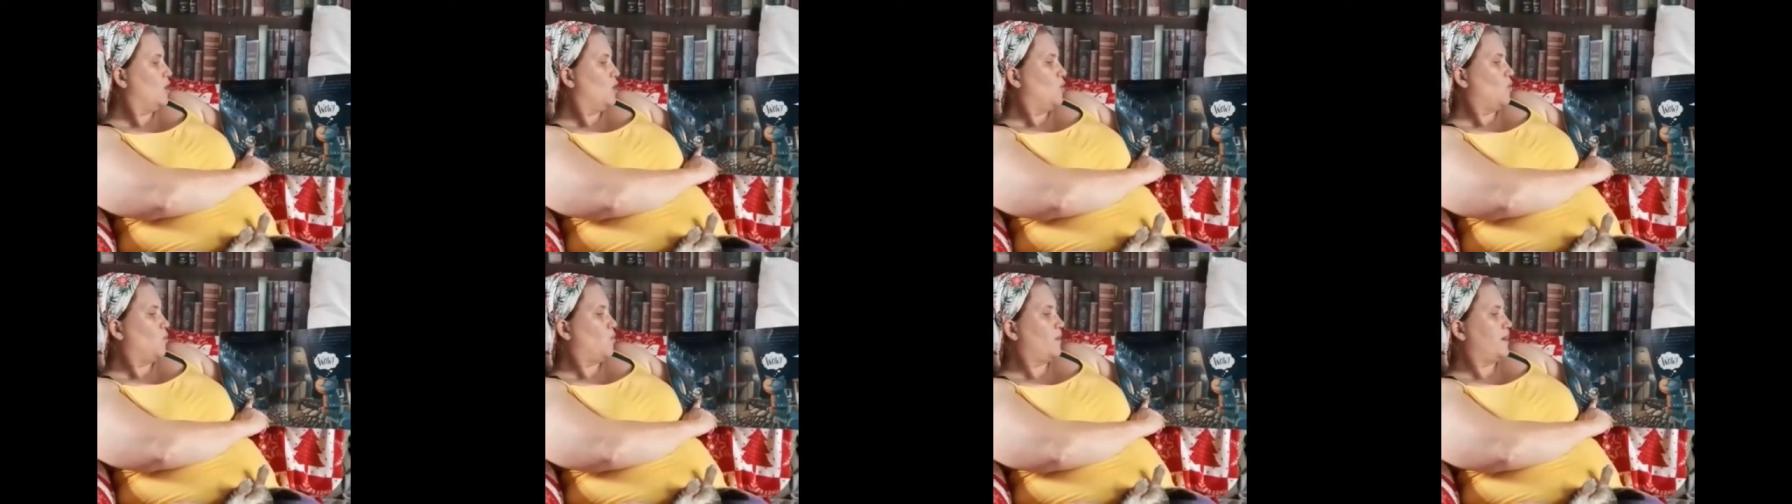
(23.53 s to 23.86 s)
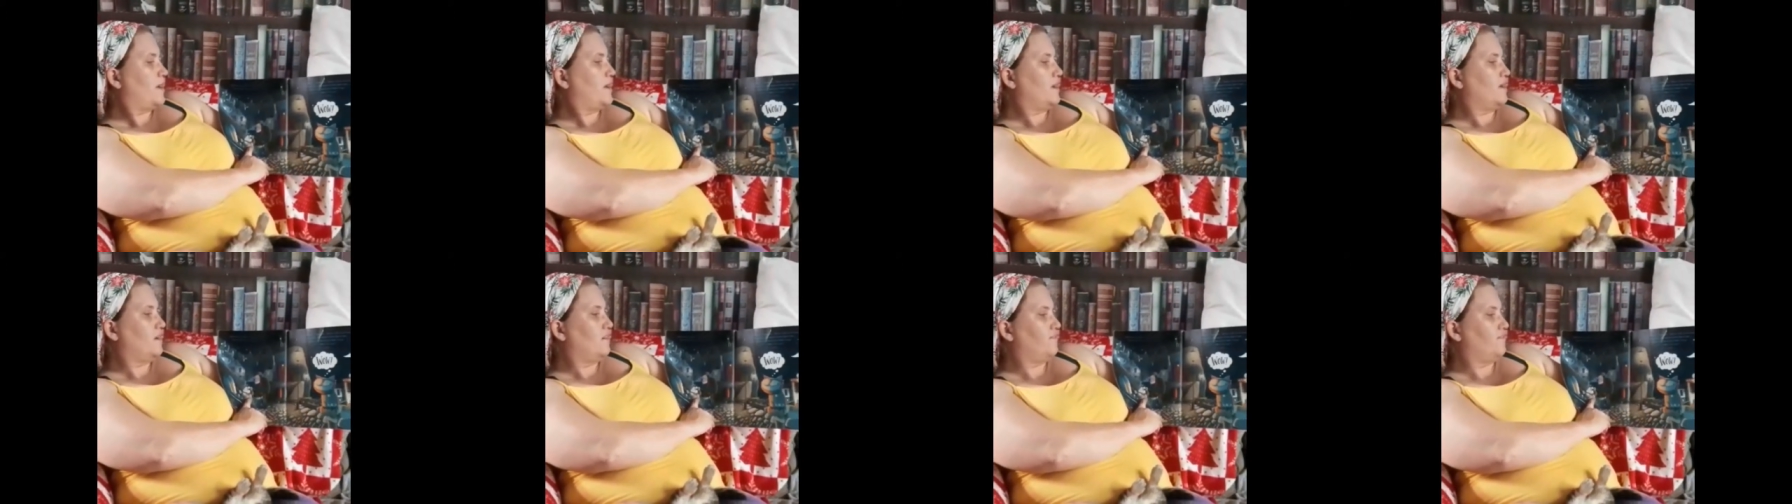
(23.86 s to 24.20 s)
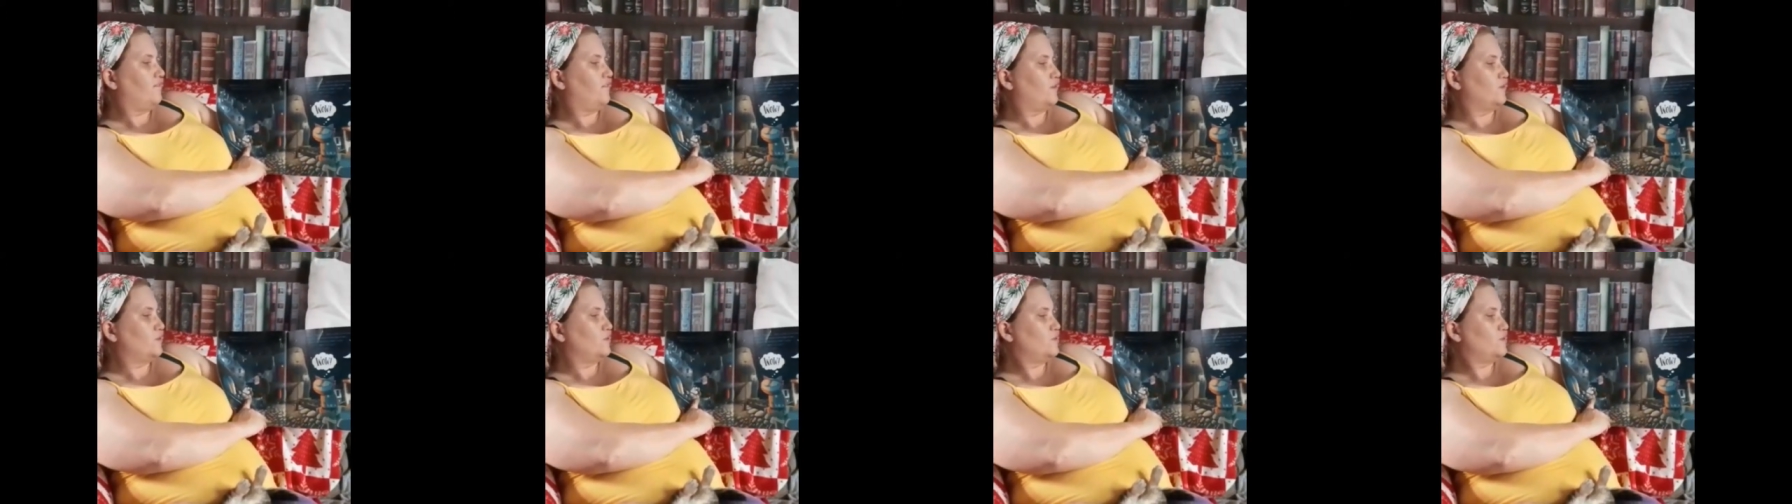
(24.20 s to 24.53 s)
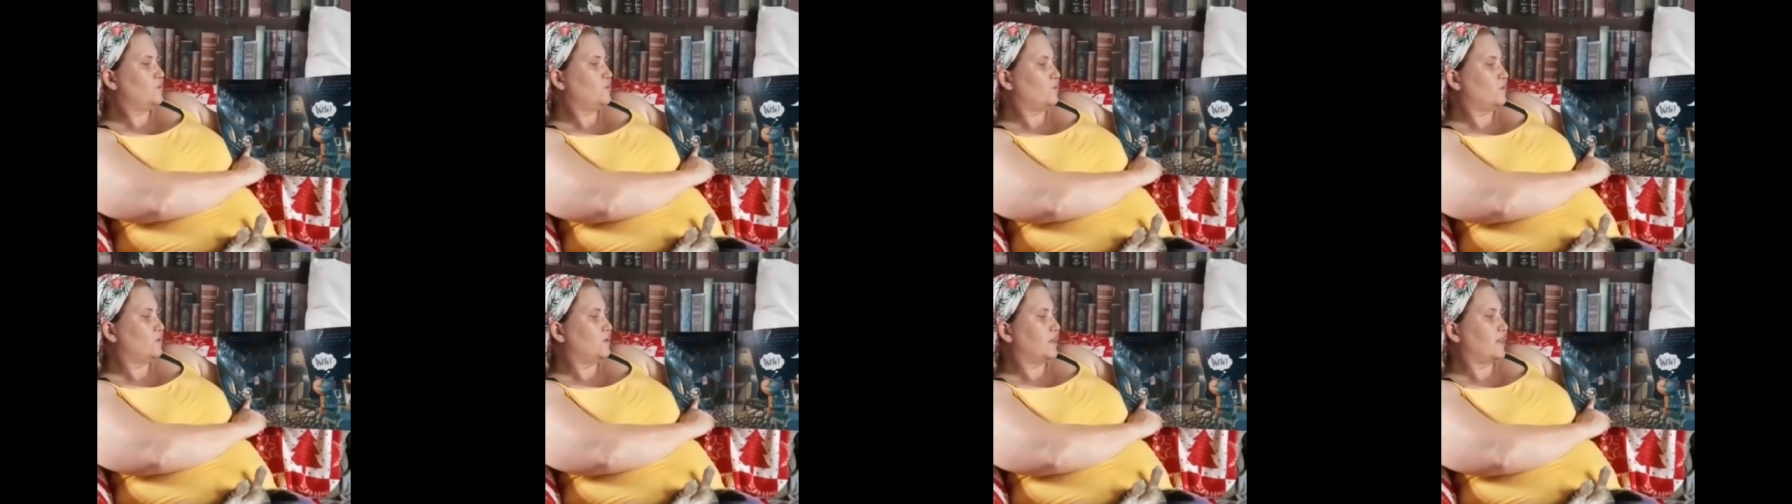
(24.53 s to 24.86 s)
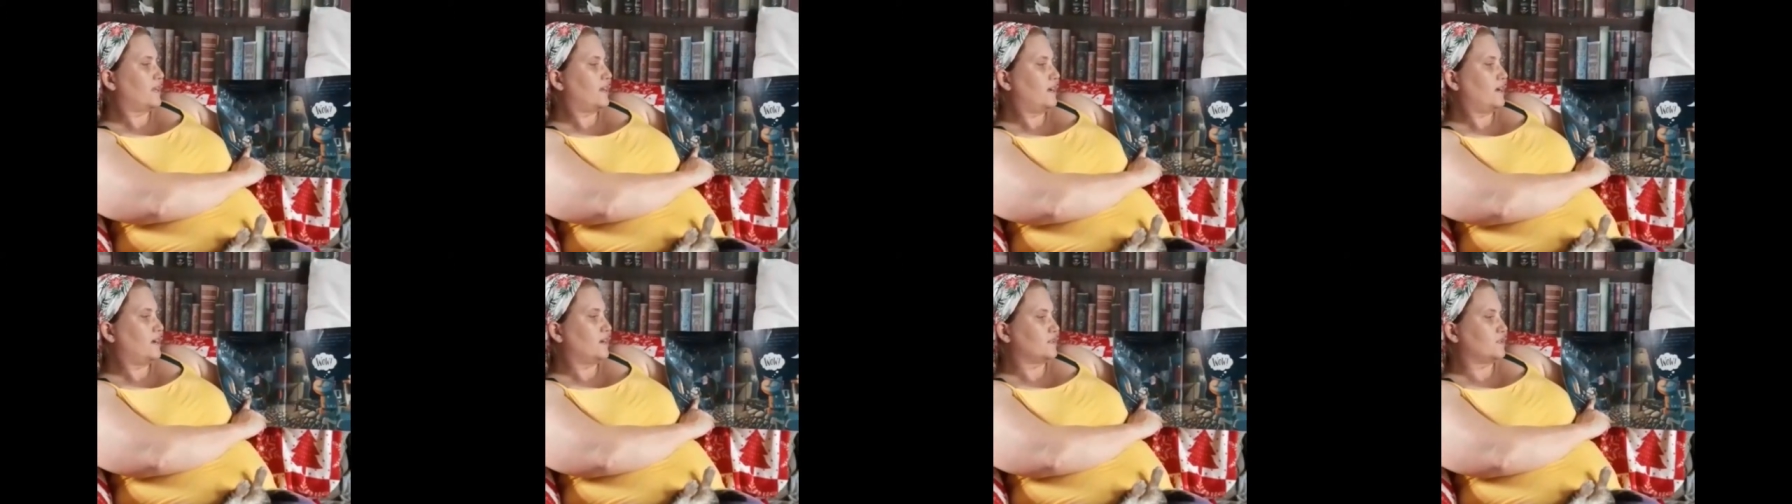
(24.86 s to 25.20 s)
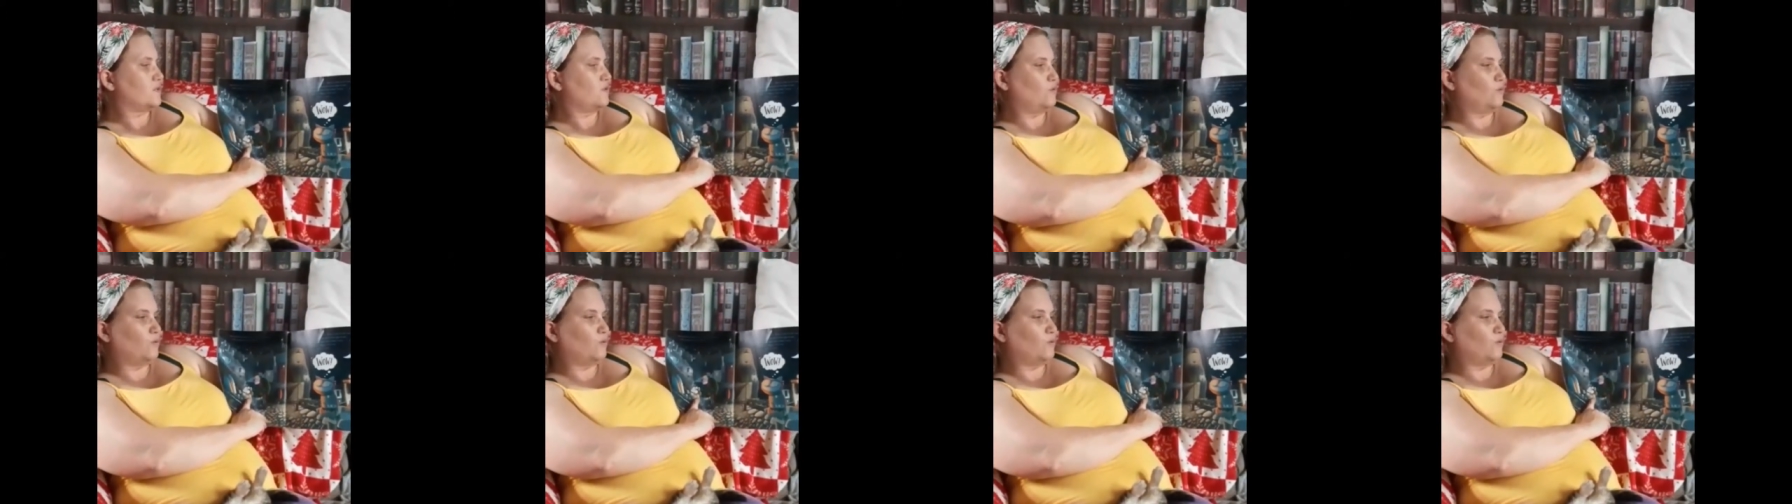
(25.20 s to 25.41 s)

when Alfonso the cat